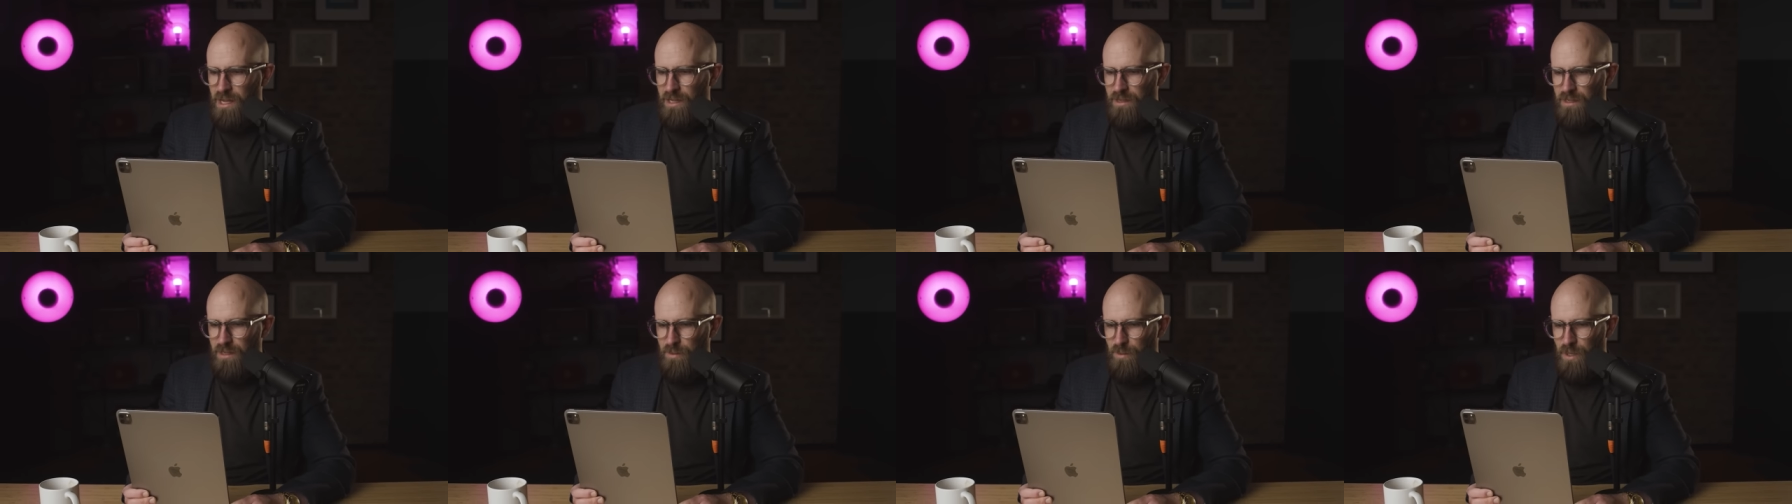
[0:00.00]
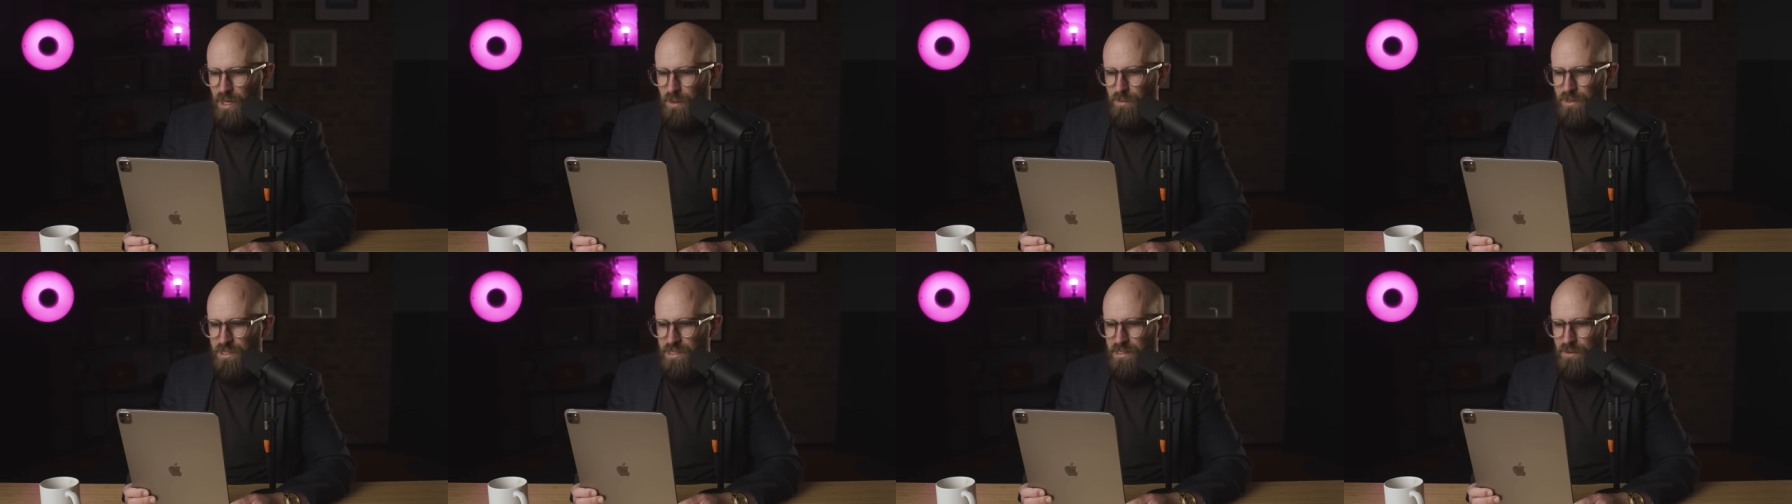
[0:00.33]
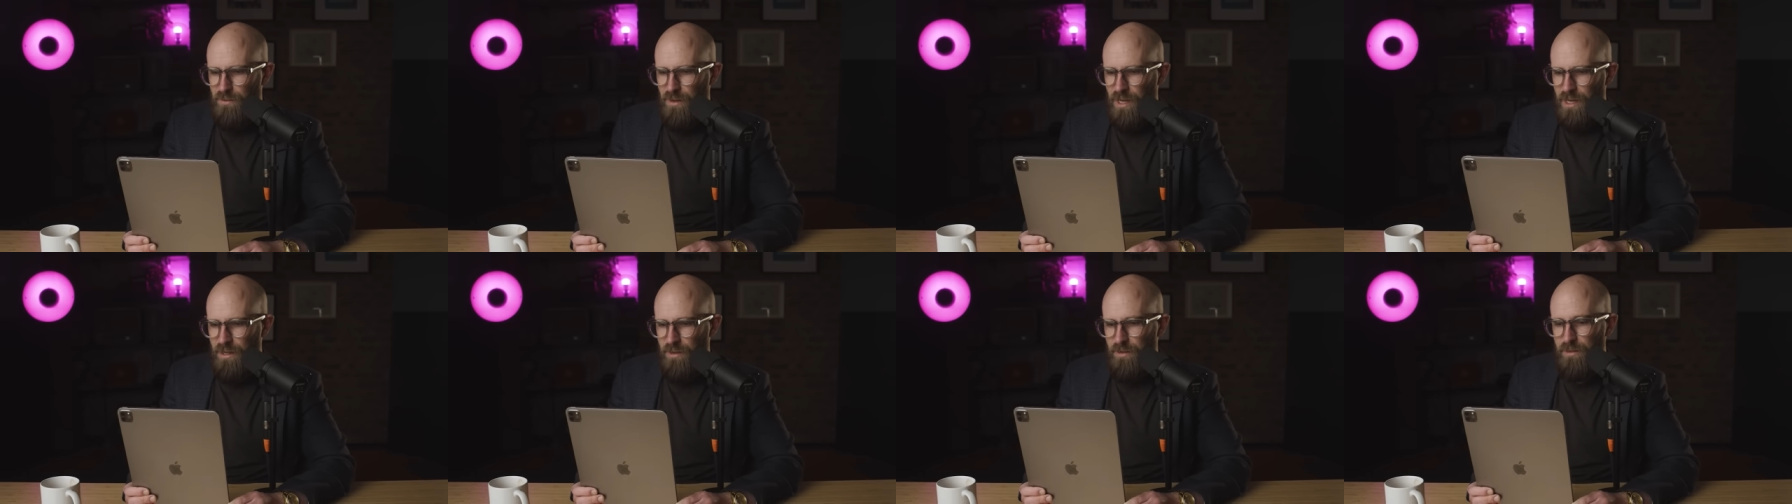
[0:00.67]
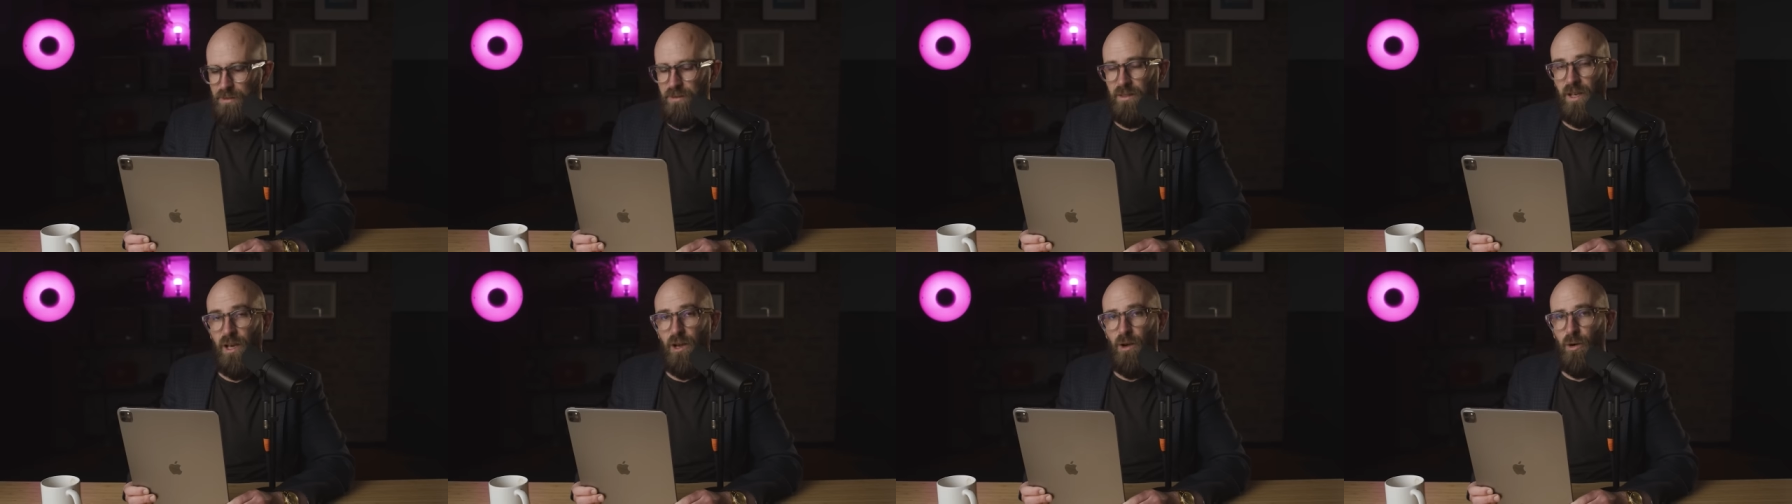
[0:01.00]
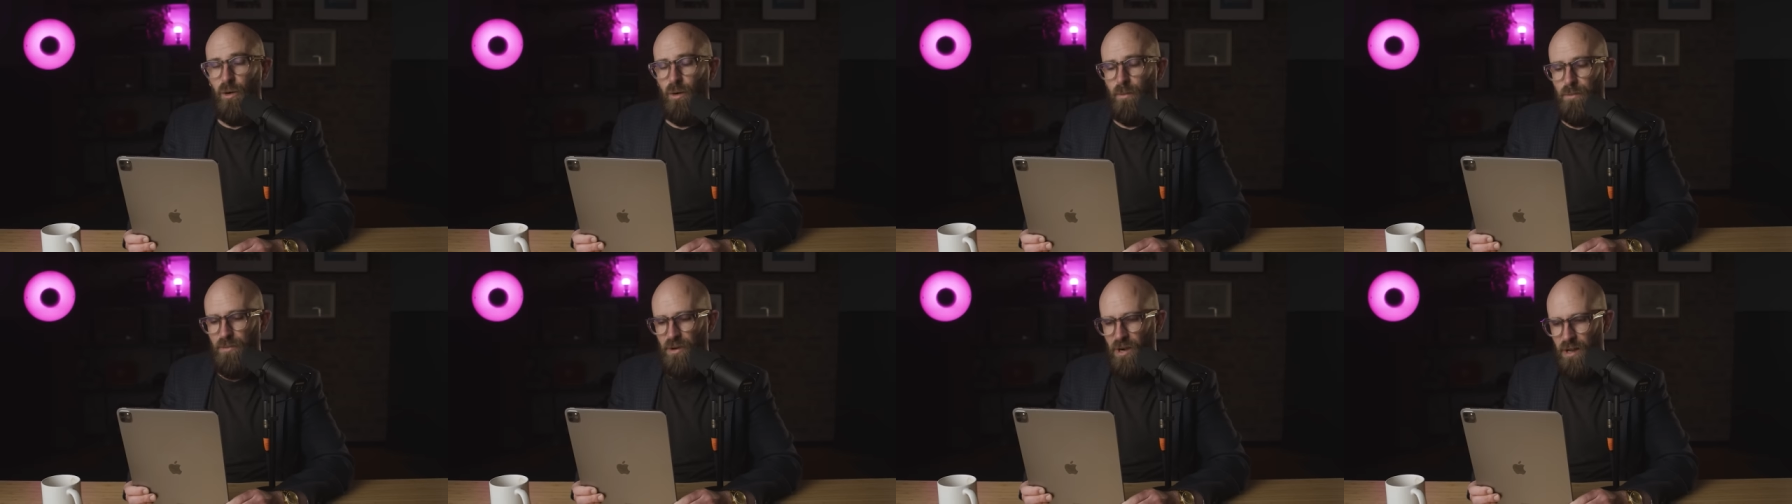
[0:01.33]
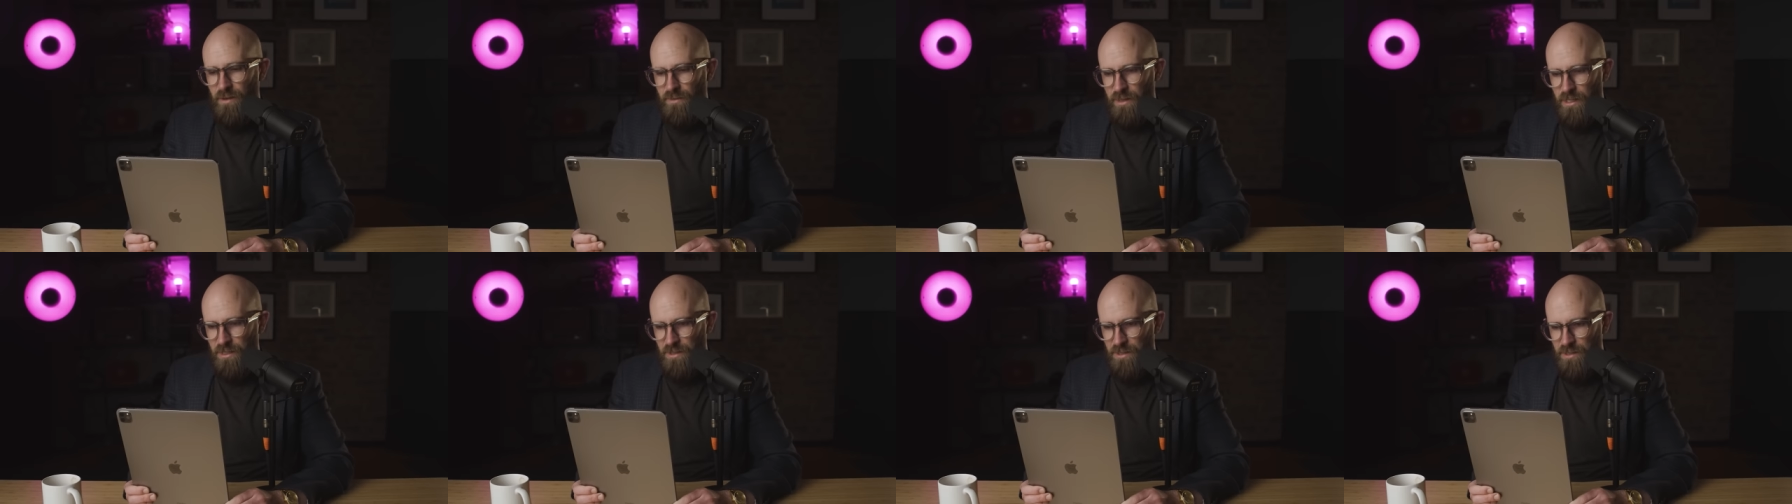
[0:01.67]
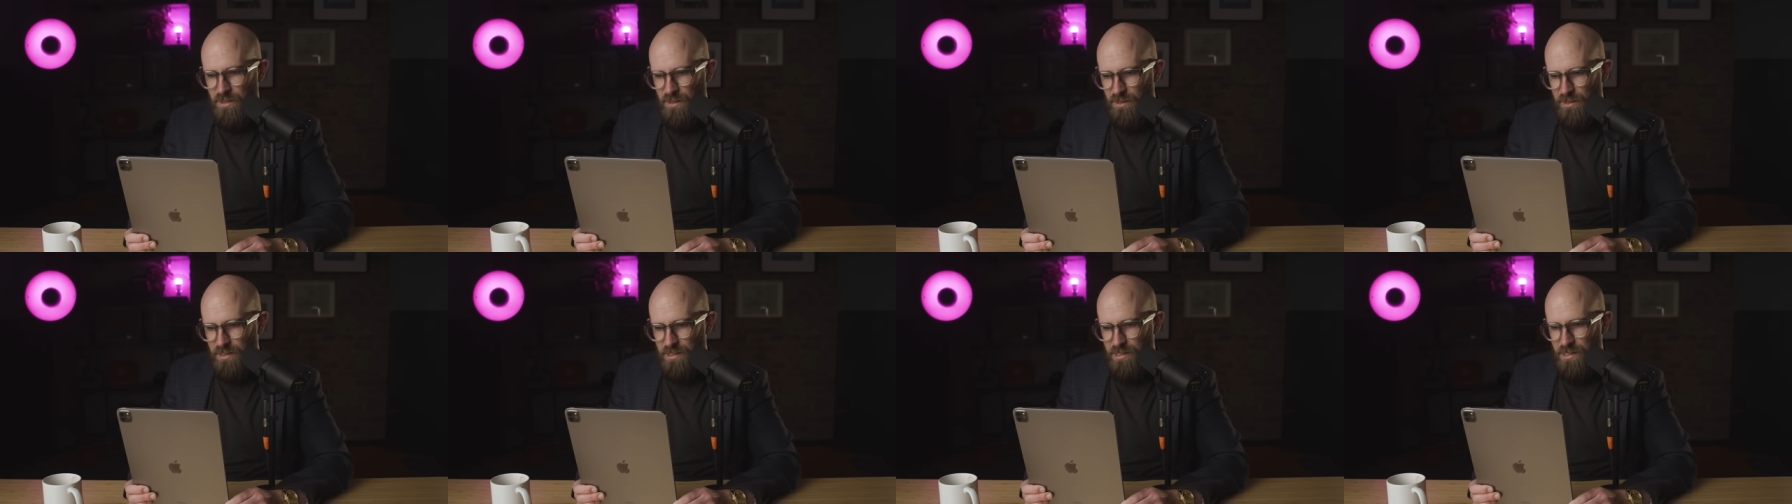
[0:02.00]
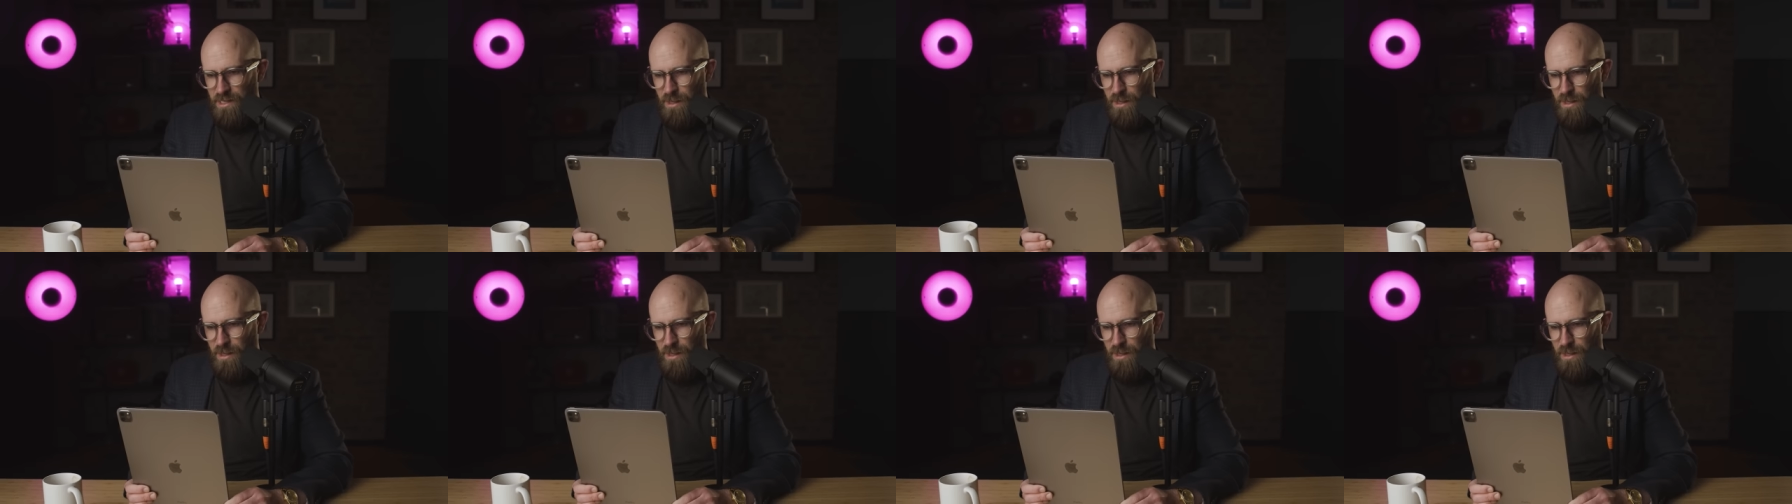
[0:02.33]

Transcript: the Departments of Health or private insurance